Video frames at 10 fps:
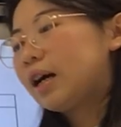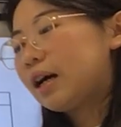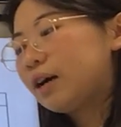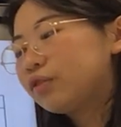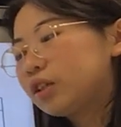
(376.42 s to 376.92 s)

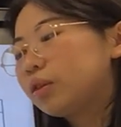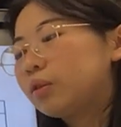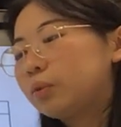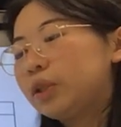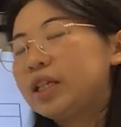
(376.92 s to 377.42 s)
After
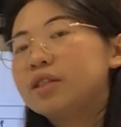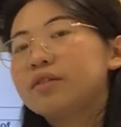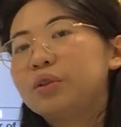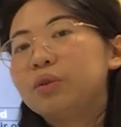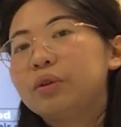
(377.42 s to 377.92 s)
we
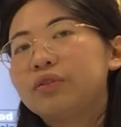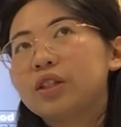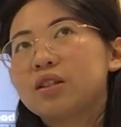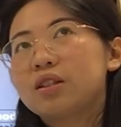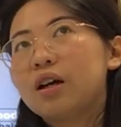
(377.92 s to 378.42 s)
interview with the
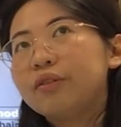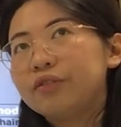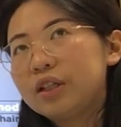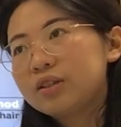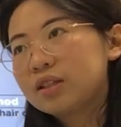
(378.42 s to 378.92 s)
staff
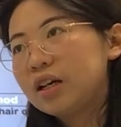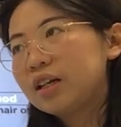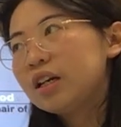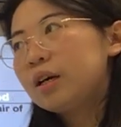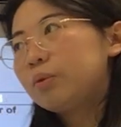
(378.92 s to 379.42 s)
inside,
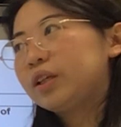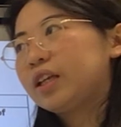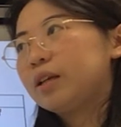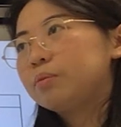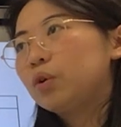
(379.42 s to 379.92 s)
we
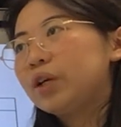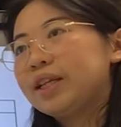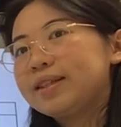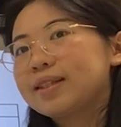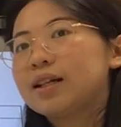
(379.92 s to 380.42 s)
get more
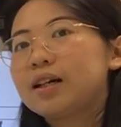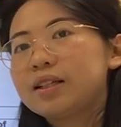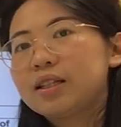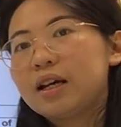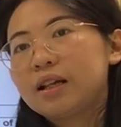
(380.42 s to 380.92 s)
insights
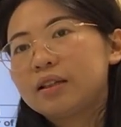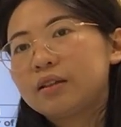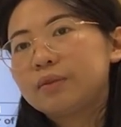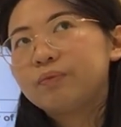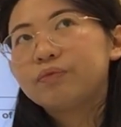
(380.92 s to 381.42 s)

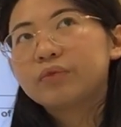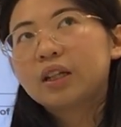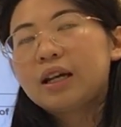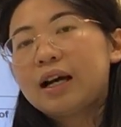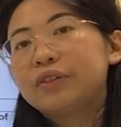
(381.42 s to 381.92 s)
and
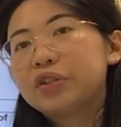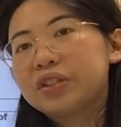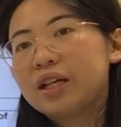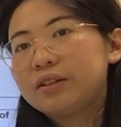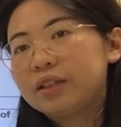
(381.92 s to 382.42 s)

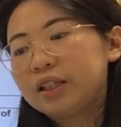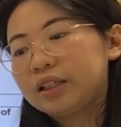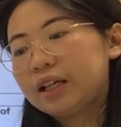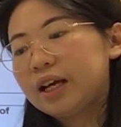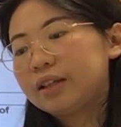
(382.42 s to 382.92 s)
understanding
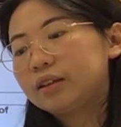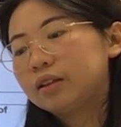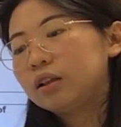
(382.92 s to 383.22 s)
and